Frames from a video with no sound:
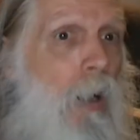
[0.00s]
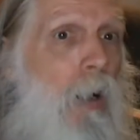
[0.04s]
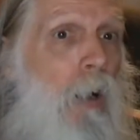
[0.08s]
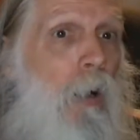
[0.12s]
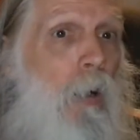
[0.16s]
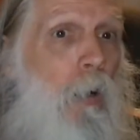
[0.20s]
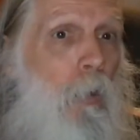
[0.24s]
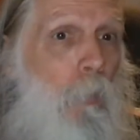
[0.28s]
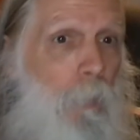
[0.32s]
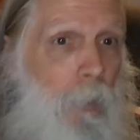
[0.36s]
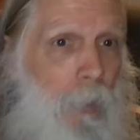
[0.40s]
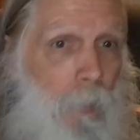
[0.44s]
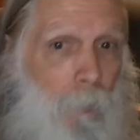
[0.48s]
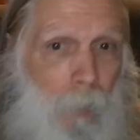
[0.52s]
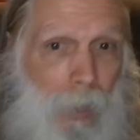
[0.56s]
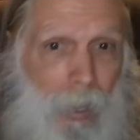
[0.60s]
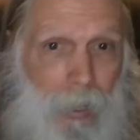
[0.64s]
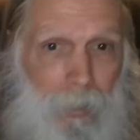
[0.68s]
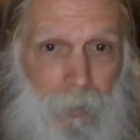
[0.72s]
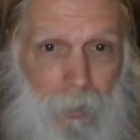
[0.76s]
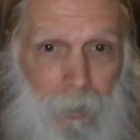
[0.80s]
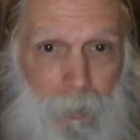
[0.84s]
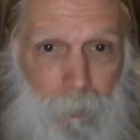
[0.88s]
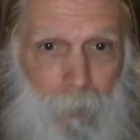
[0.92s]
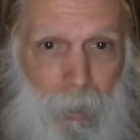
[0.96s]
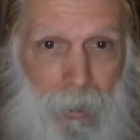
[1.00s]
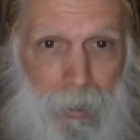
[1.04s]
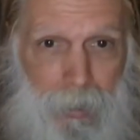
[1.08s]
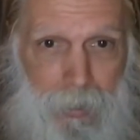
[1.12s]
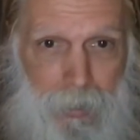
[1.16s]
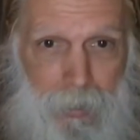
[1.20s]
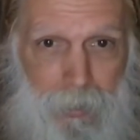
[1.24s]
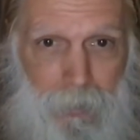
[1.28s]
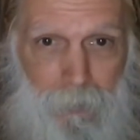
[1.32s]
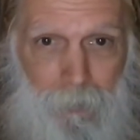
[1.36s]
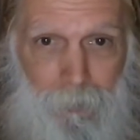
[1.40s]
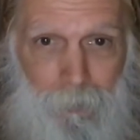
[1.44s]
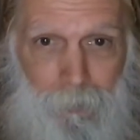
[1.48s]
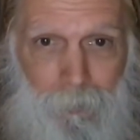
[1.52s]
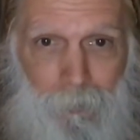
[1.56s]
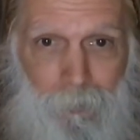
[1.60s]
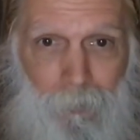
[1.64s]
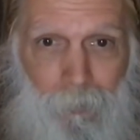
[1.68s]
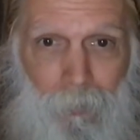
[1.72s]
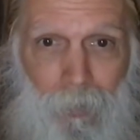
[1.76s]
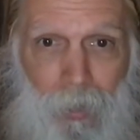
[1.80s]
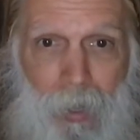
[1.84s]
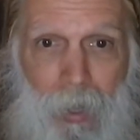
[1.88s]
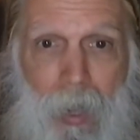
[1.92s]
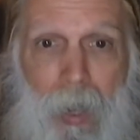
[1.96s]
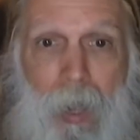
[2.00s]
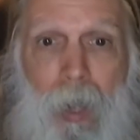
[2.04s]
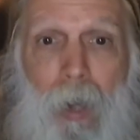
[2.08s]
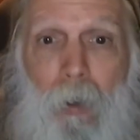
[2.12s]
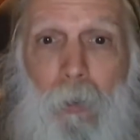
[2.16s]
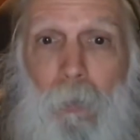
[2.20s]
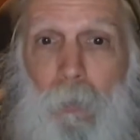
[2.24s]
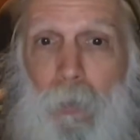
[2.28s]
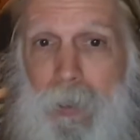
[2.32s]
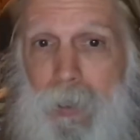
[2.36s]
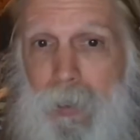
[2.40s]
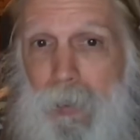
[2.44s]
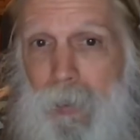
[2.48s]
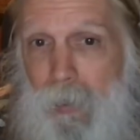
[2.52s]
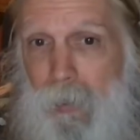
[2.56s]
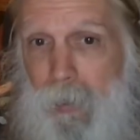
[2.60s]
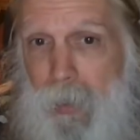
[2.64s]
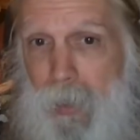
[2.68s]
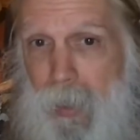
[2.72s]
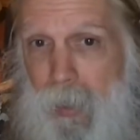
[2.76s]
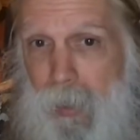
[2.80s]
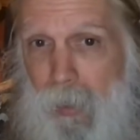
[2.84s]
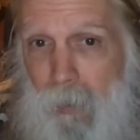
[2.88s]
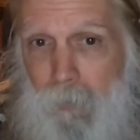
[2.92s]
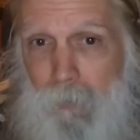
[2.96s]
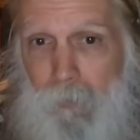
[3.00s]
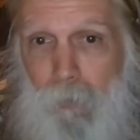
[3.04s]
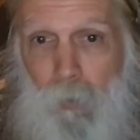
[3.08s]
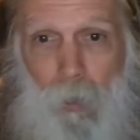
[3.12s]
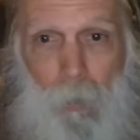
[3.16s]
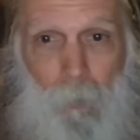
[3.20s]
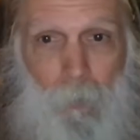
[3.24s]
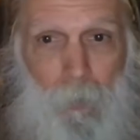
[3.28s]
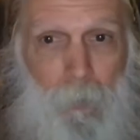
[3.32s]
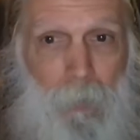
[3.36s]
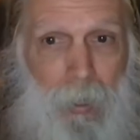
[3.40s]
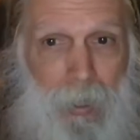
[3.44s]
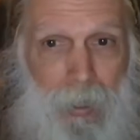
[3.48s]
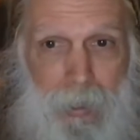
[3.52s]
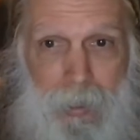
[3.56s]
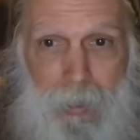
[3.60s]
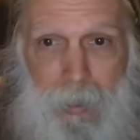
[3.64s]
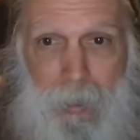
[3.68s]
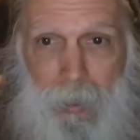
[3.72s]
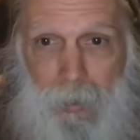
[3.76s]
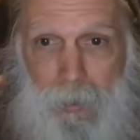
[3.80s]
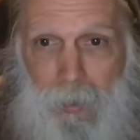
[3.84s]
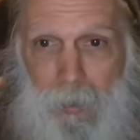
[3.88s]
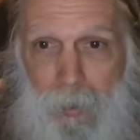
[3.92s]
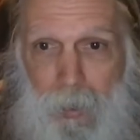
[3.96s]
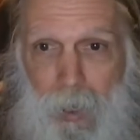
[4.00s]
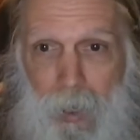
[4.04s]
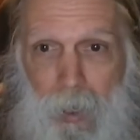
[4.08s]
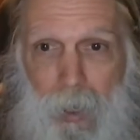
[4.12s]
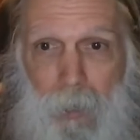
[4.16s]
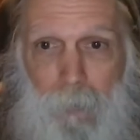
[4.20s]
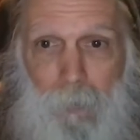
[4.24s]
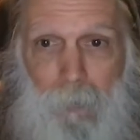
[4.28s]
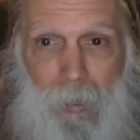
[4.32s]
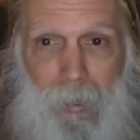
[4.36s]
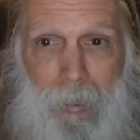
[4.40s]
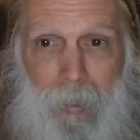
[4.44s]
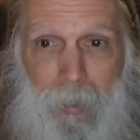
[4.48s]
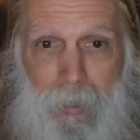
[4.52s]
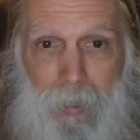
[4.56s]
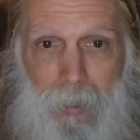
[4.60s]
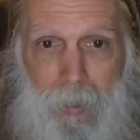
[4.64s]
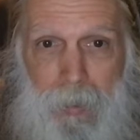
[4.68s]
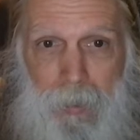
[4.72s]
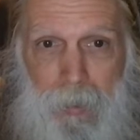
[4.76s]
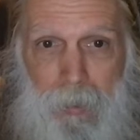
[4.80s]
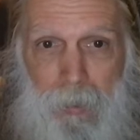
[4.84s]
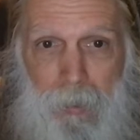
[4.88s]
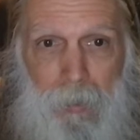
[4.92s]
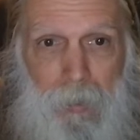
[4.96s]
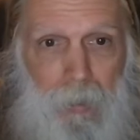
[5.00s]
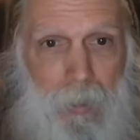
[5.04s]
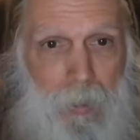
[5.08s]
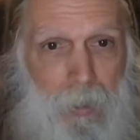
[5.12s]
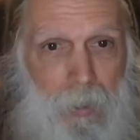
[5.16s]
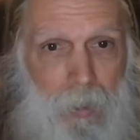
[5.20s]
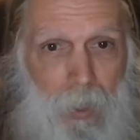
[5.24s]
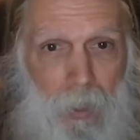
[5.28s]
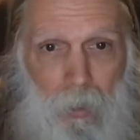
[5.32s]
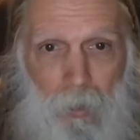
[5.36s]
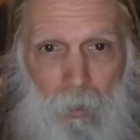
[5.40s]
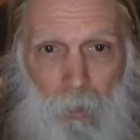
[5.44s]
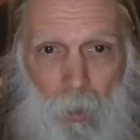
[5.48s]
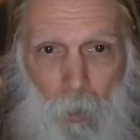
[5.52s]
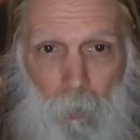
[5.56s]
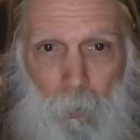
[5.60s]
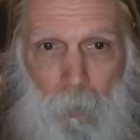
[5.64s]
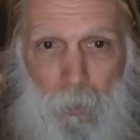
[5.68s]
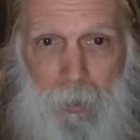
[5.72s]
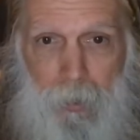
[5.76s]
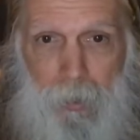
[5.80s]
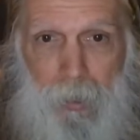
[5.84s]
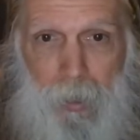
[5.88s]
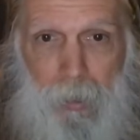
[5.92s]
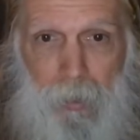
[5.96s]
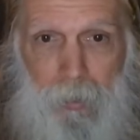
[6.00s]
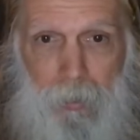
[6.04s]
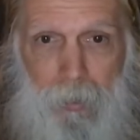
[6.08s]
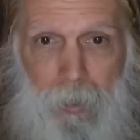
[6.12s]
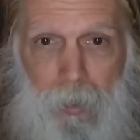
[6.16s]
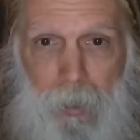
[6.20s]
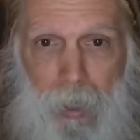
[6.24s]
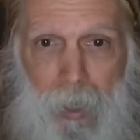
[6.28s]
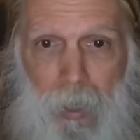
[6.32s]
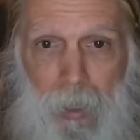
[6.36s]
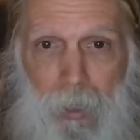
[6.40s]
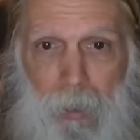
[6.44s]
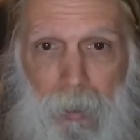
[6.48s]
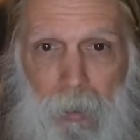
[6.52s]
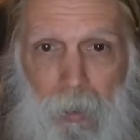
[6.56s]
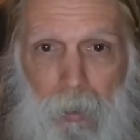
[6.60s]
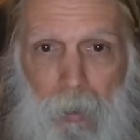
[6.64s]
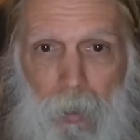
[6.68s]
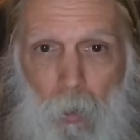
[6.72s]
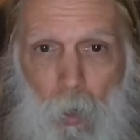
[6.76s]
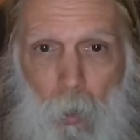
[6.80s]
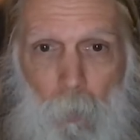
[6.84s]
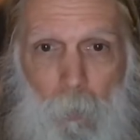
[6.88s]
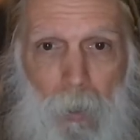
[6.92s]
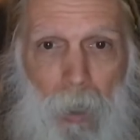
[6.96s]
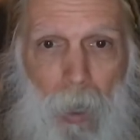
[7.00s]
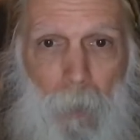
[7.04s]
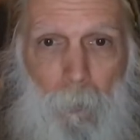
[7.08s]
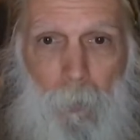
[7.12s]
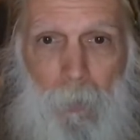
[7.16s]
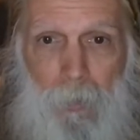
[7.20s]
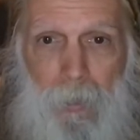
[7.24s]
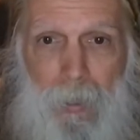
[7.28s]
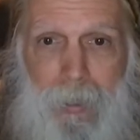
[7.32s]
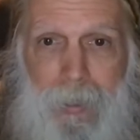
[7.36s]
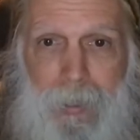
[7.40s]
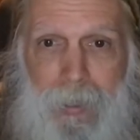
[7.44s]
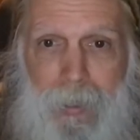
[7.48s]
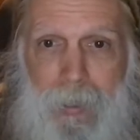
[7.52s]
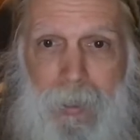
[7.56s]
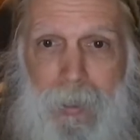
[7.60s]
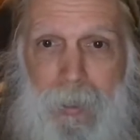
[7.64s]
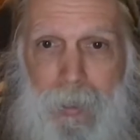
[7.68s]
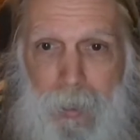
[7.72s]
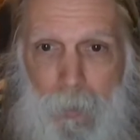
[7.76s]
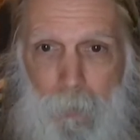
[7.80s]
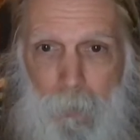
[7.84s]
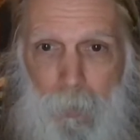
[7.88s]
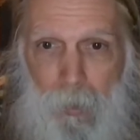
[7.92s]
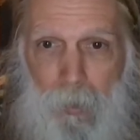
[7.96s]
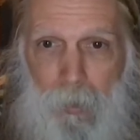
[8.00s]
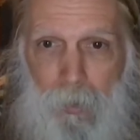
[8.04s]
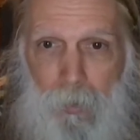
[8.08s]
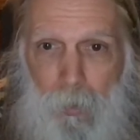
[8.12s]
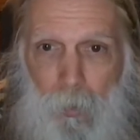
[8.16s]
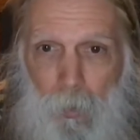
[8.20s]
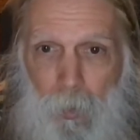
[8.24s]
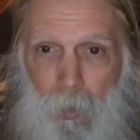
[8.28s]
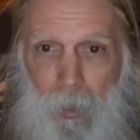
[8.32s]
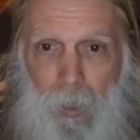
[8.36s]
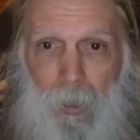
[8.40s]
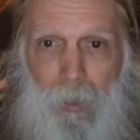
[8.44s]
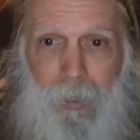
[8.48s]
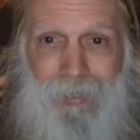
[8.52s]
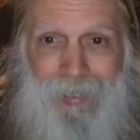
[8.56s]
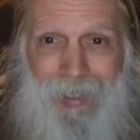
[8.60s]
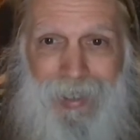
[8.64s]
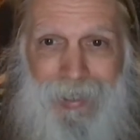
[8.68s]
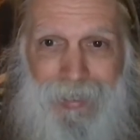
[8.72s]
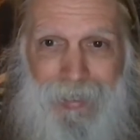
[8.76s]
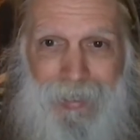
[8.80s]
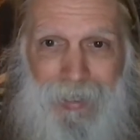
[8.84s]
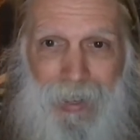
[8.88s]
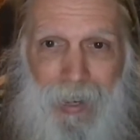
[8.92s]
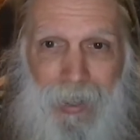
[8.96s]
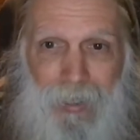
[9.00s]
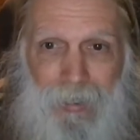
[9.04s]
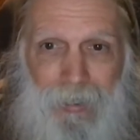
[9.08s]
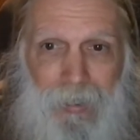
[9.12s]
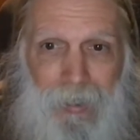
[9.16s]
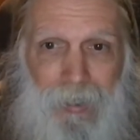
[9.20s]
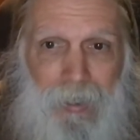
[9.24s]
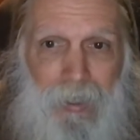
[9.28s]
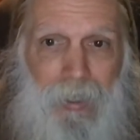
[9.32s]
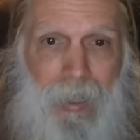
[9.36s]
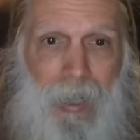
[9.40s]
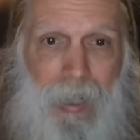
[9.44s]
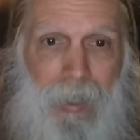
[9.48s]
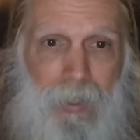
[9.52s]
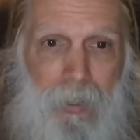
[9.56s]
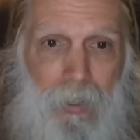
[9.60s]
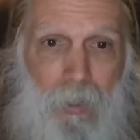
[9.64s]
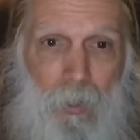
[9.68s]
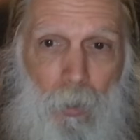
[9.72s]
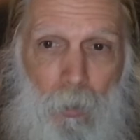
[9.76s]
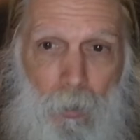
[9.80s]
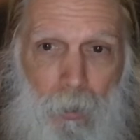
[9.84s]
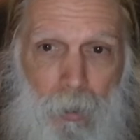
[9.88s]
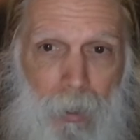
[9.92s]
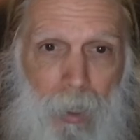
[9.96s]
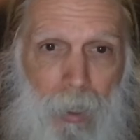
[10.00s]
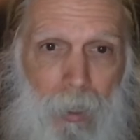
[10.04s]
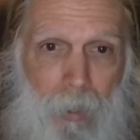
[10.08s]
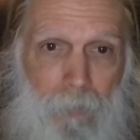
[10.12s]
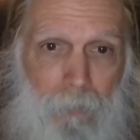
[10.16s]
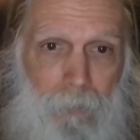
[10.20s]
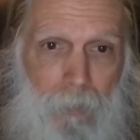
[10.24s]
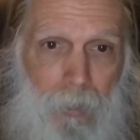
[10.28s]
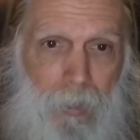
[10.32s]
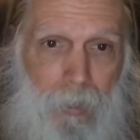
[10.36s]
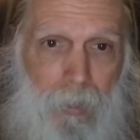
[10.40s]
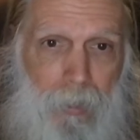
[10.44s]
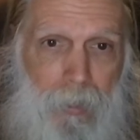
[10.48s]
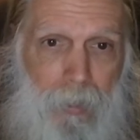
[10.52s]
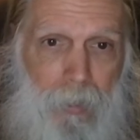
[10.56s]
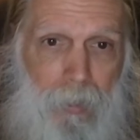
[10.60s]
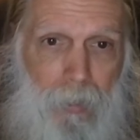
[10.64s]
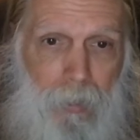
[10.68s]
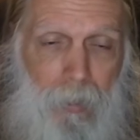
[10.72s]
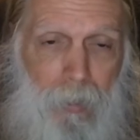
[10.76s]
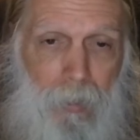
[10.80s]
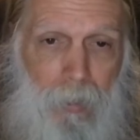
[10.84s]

Homeopathic medicine was the leading form of medicine at the time and still is on a global scale today. Homeopathy is stimulatory, non toxic, and has no side effects.